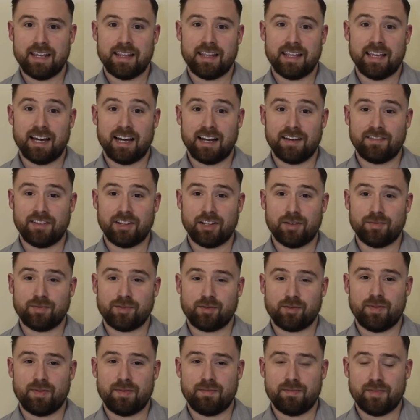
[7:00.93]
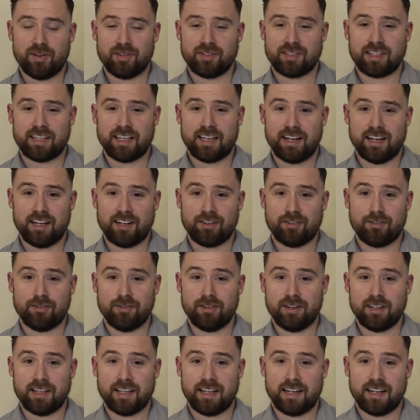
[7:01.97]
the envelopes mostly
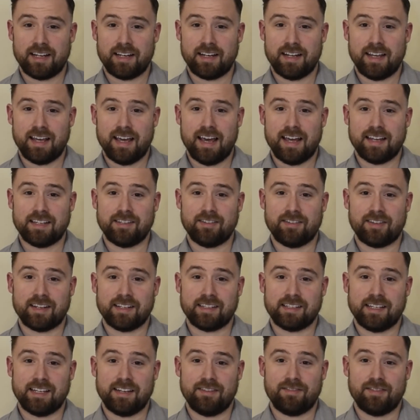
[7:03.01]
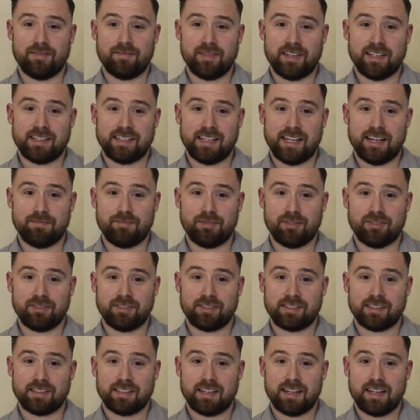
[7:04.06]
uncorrelated, as you can see from these
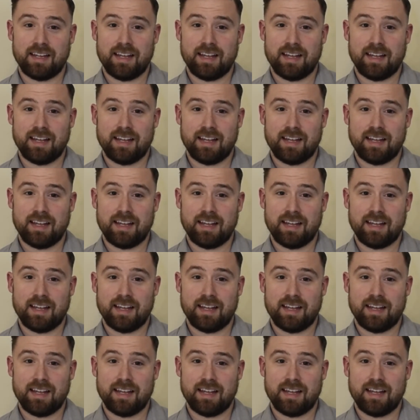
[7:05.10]
samples.